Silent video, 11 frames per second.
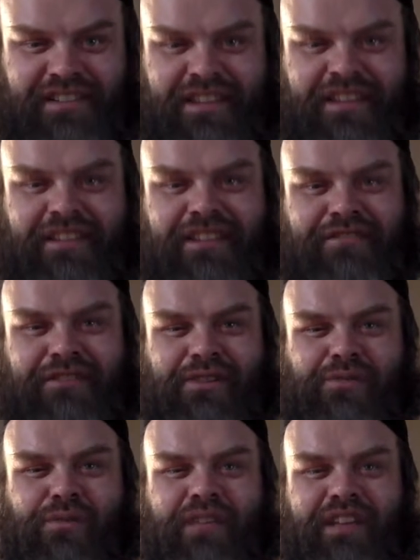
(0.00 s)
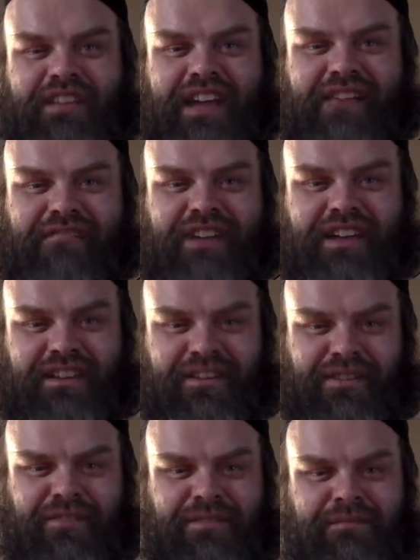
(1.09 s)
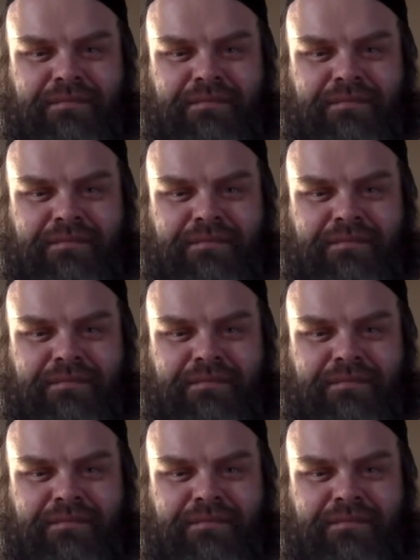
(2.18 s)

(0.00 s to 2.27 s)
And I think that's really cool that they have that, you know.